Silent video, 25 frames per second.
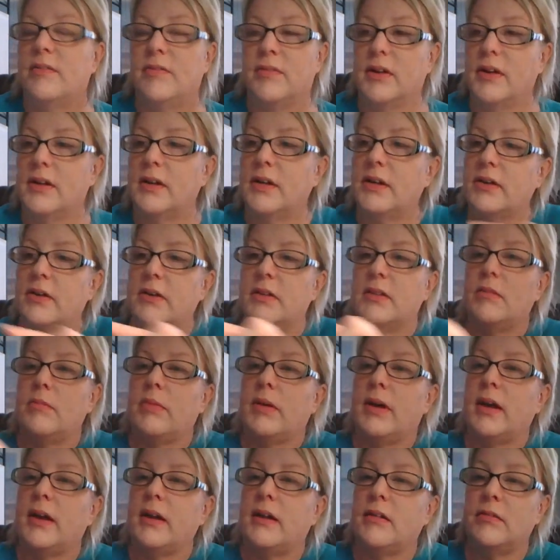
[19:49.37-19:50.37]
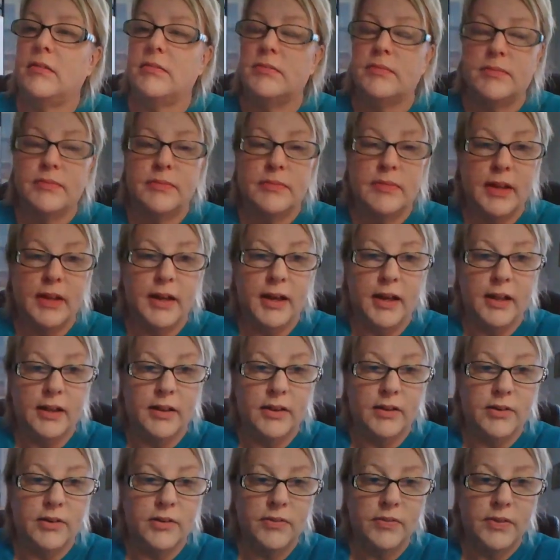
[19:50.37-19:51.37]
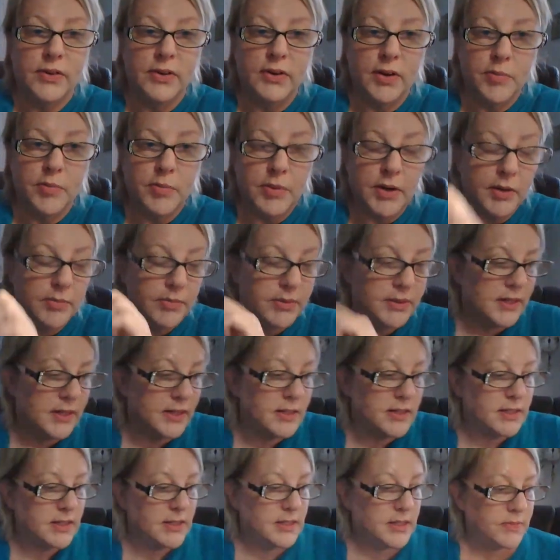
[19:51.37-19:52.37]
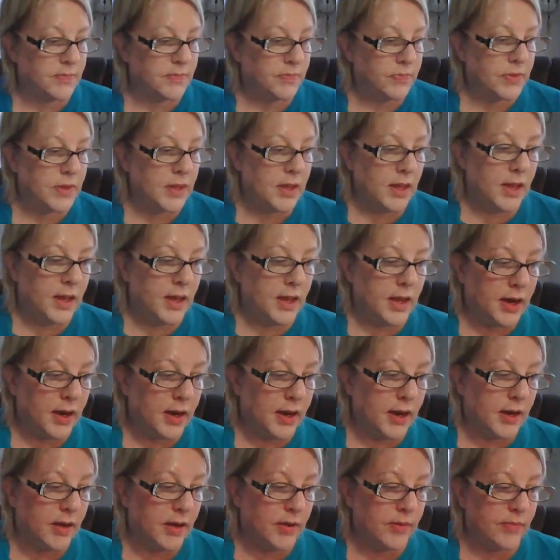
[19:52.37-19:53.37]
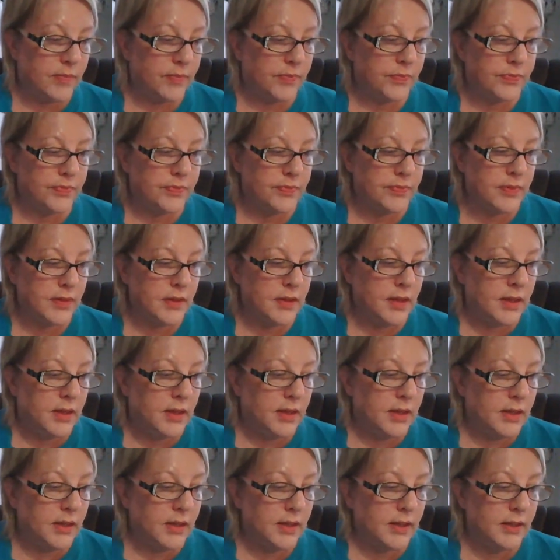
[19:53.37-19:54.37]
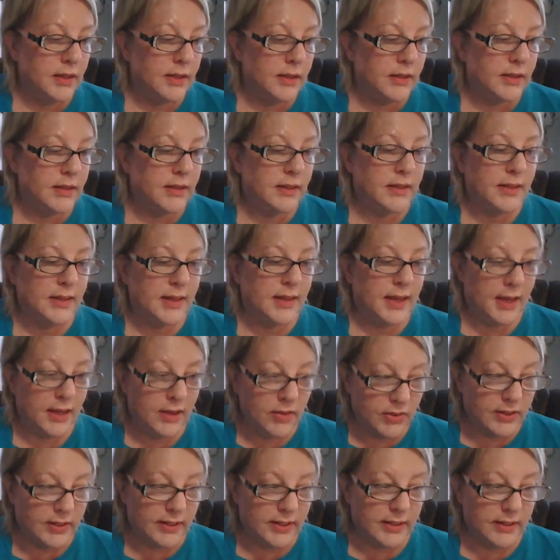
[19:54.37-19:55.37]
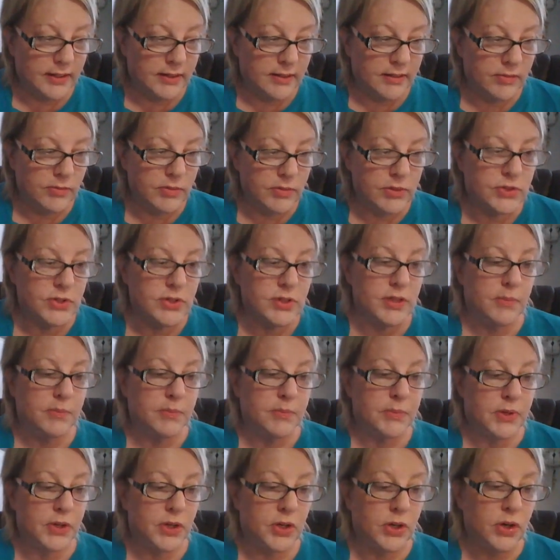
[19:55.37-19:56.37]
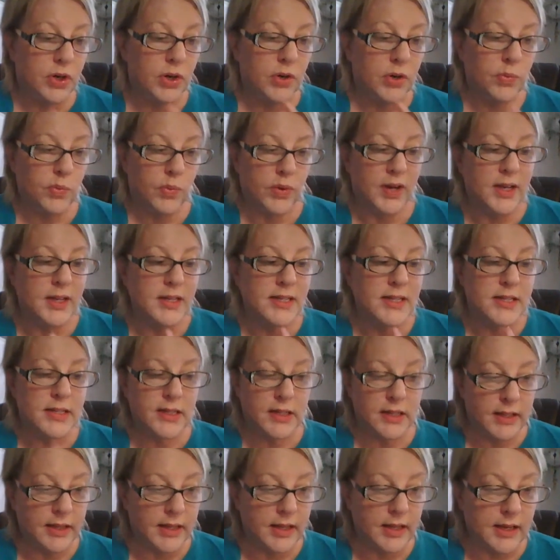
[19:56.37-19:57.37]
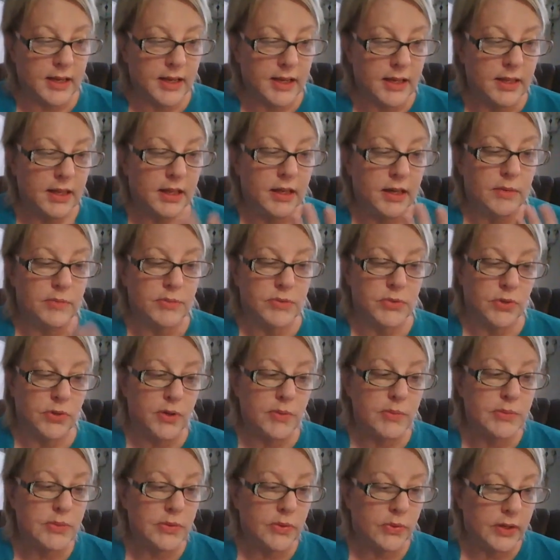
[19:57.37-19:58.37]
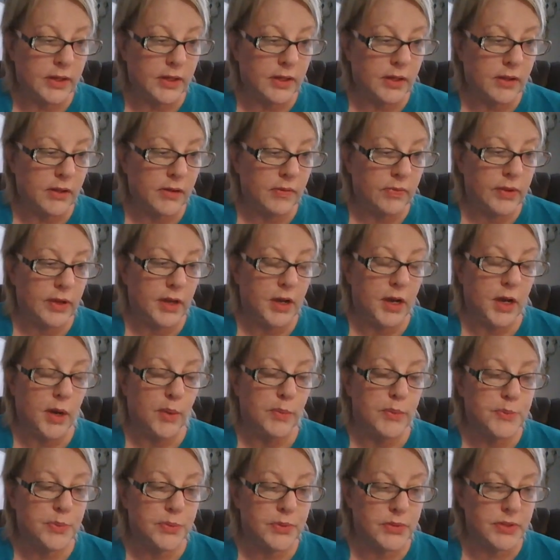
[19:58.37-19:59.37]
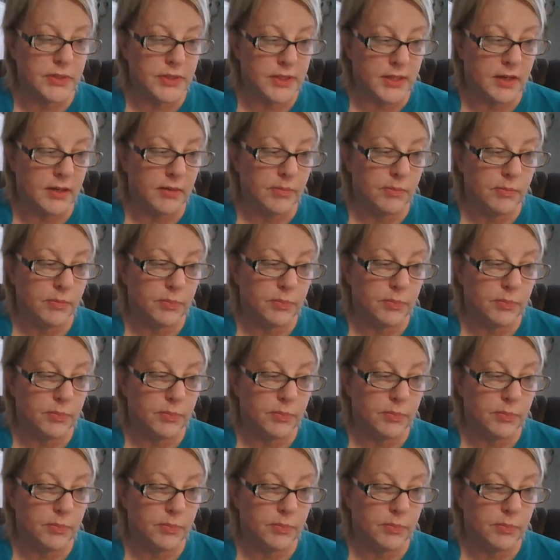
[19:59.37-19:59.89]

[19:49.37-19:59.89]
Right here on the bottle, aloe vera barbadensis. Um, kaolin, which is a pure white clay that absorbs oil, helps present